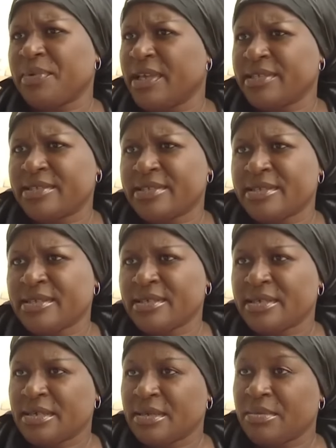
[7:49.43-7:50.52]
place.
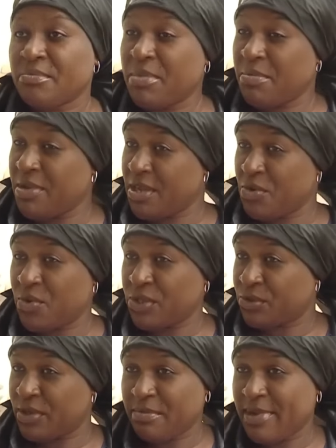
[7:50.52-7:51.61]
Maybe he
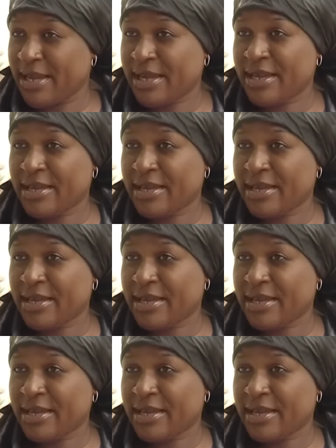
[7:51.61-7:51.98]
went to the bank.